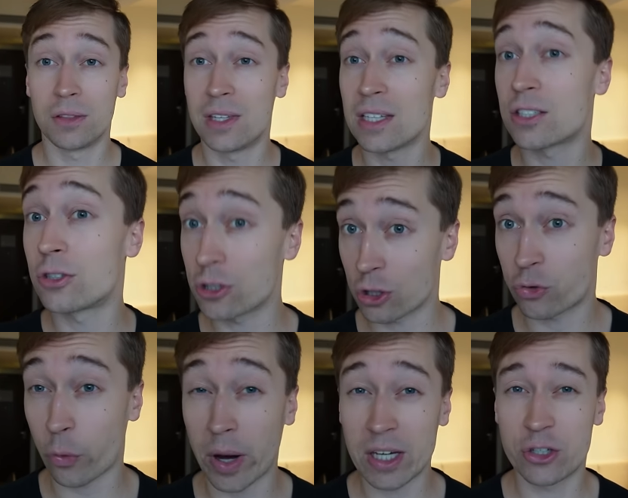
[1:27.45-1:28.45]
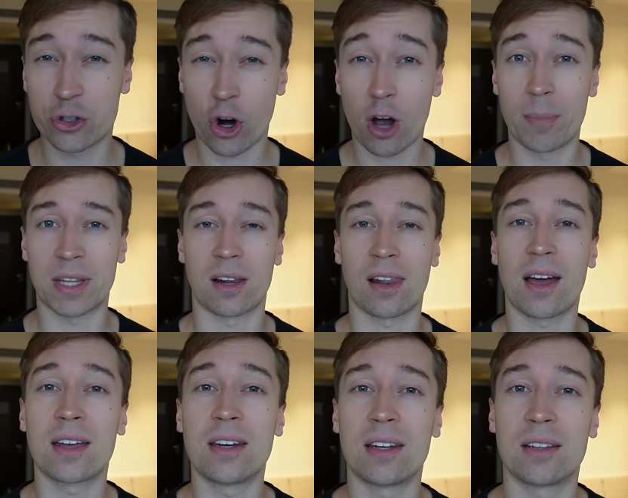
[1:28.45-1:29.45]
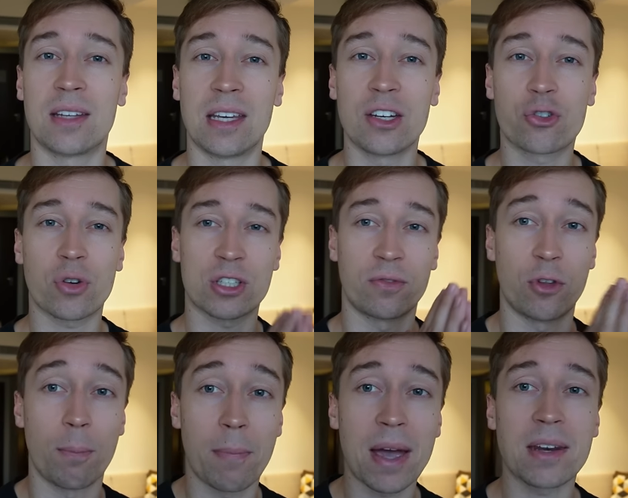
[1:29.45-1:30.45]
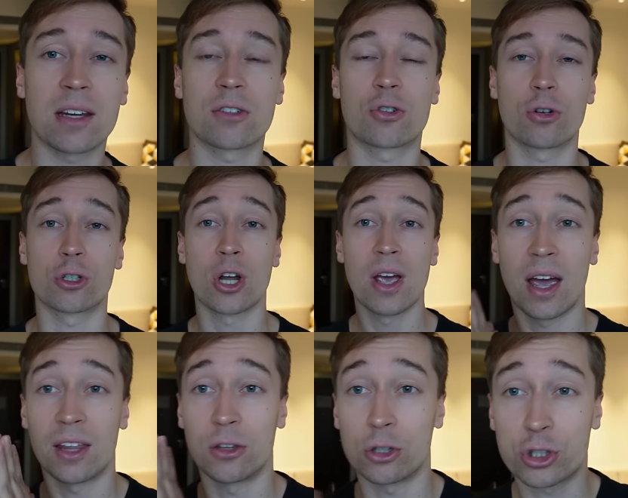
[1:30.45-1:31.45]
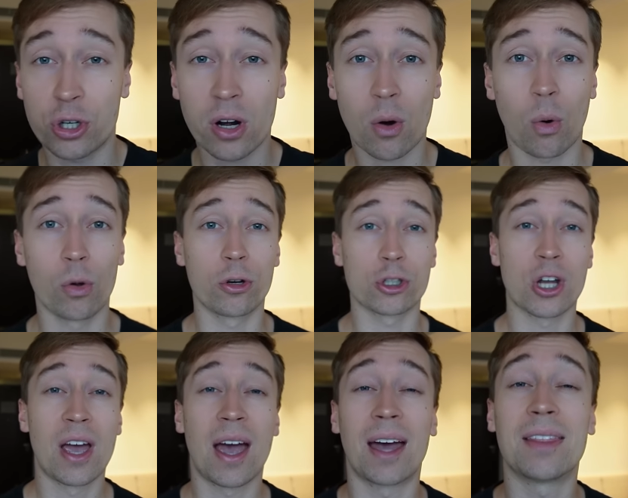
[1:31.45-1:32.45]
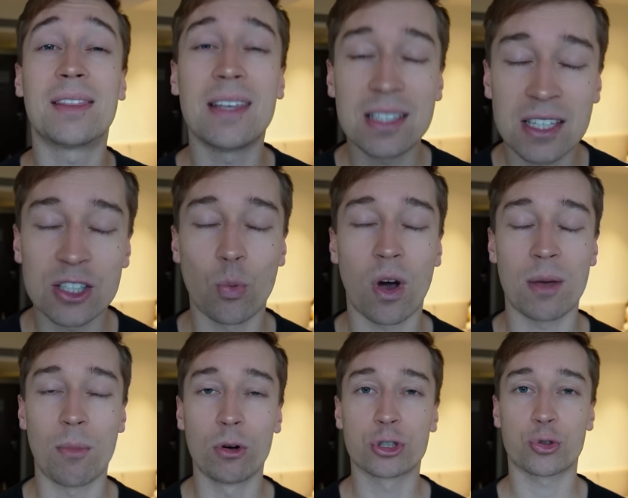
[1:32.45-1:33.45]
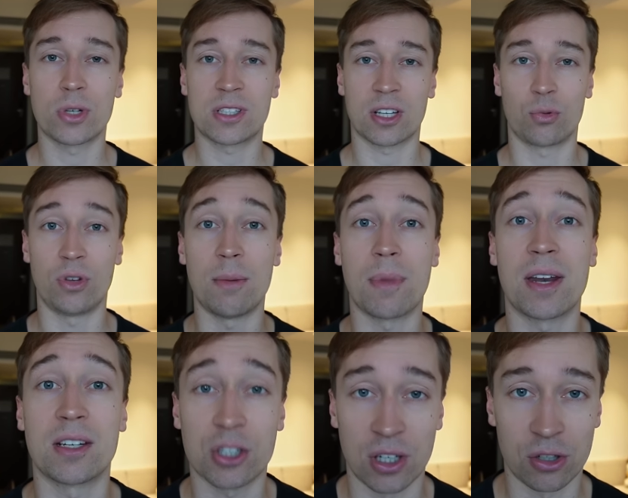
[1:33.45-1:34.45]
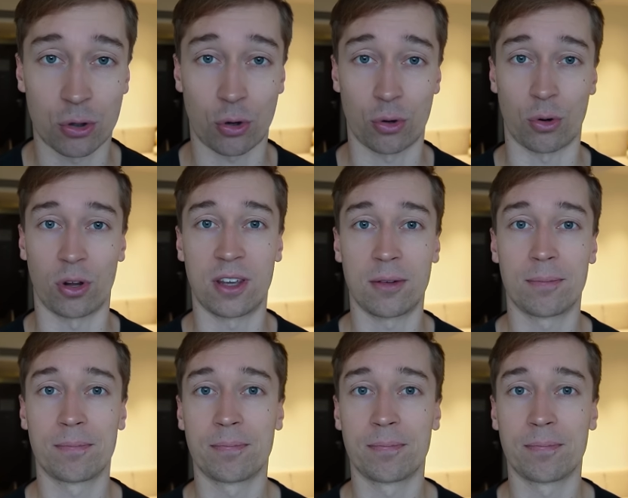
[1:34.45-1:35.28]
This does a great job at aligning the interests of the managers and the shareholders, and this is why most REITs are today managed internally.